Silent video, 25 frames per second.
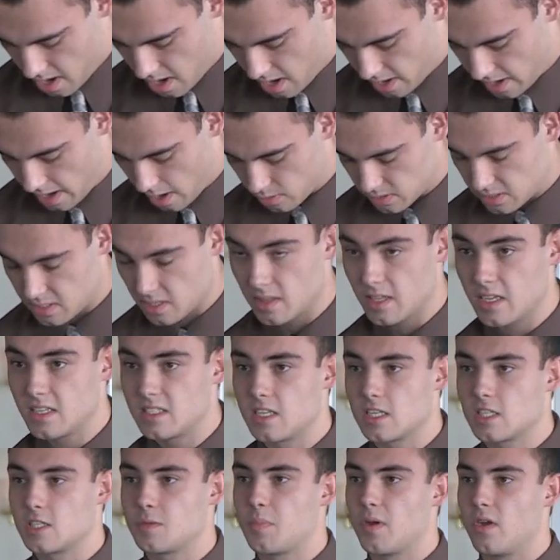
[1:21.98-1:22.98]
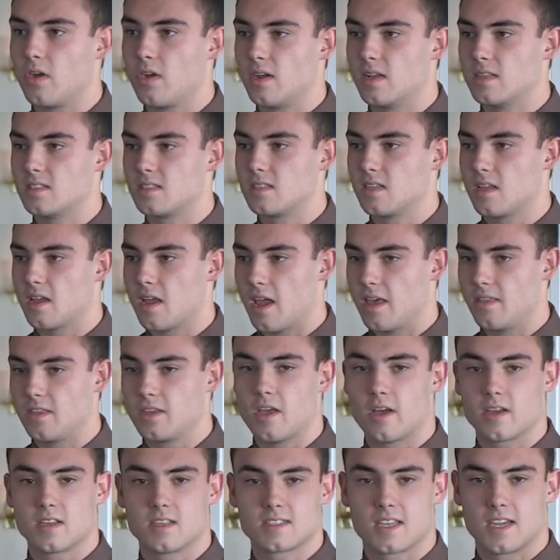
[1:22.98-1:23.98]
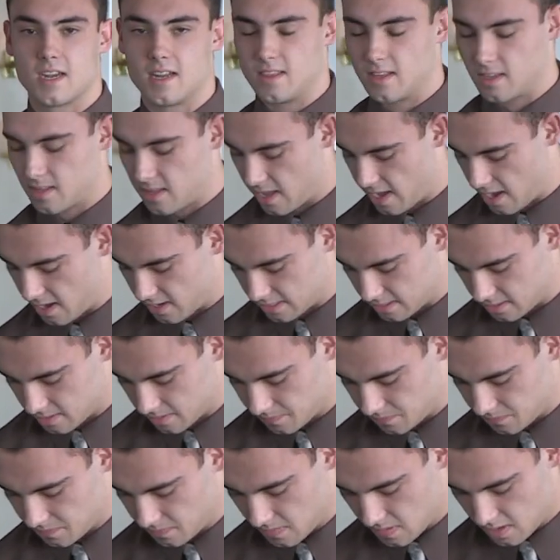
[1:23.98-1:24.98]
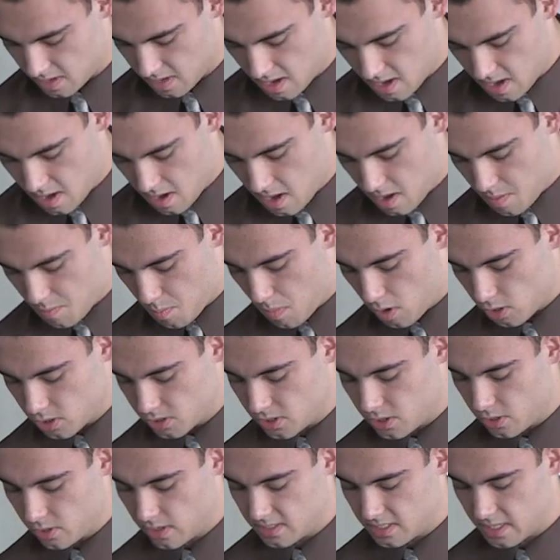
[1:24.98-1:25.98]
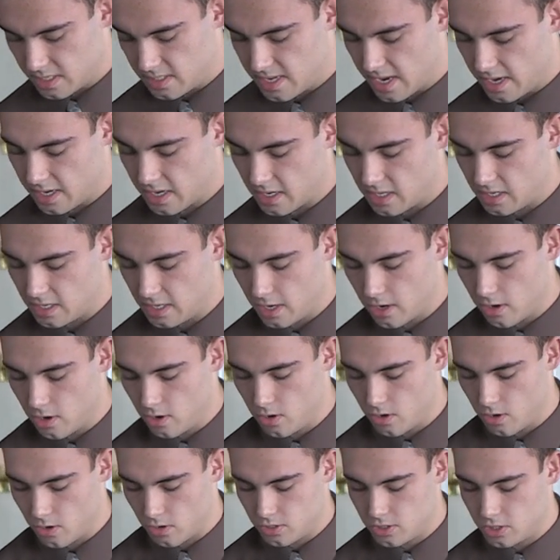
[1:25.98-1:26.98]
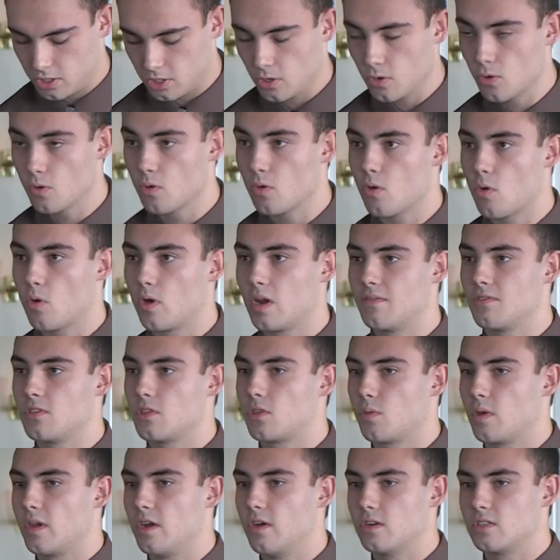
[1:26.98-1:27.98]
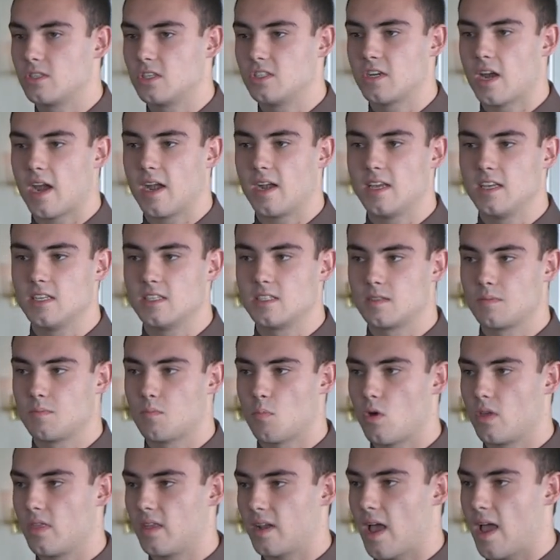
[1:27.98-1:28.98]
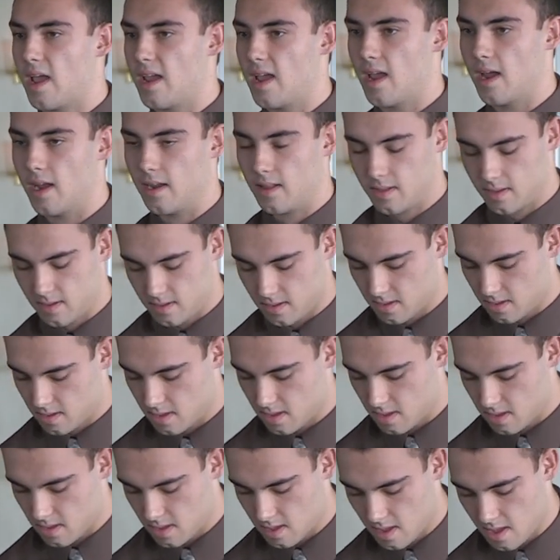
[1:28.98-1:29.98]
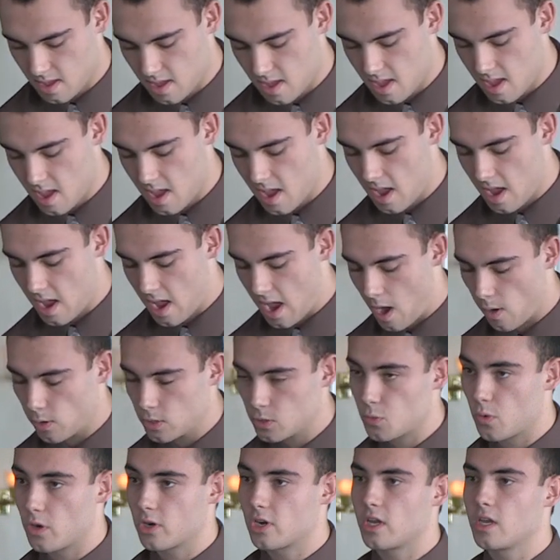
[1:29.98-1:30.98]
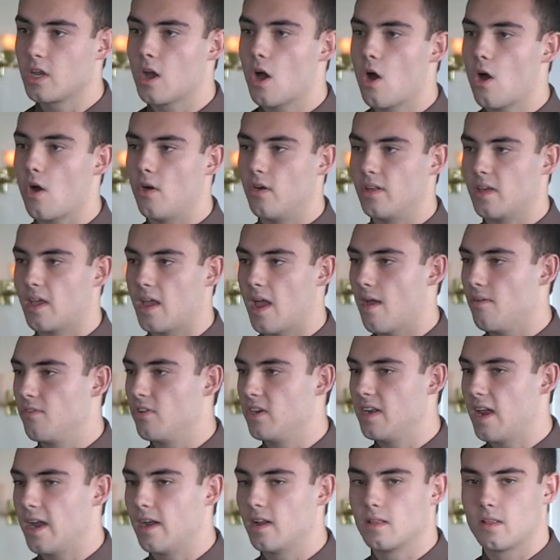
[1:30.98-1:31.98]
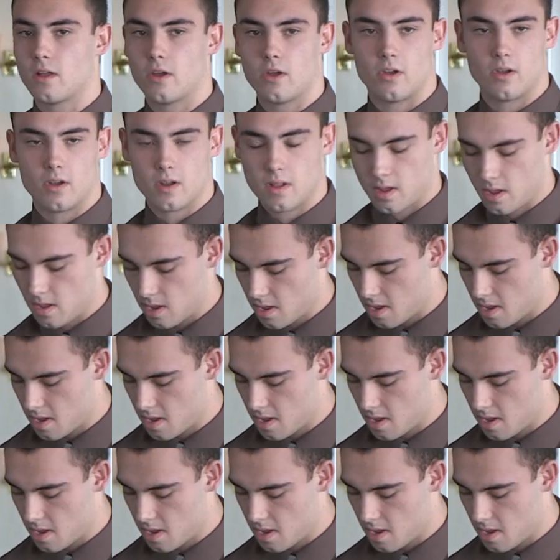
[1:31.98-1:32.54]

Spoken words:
and I was the least experienced and the youngest kid in the class. Most students had taken a year or two or even 3 years of Chinese more than I had. I was working hard every day to learn,